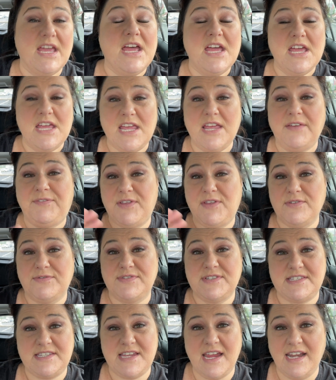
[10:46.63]
if you've
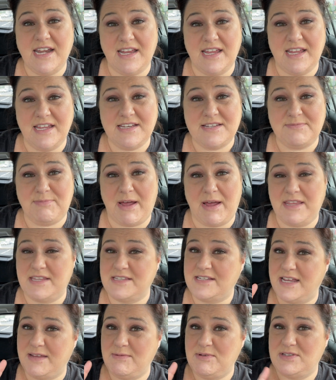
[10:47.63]
seen it, by the
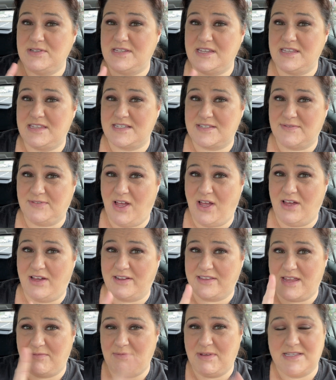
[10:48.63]
time you see this vlog,
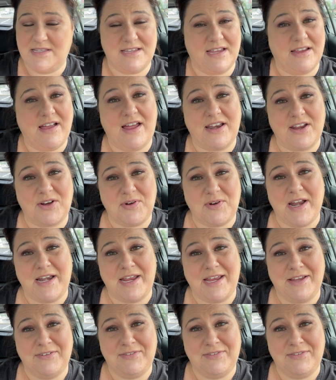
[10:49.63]
that means I got it ready.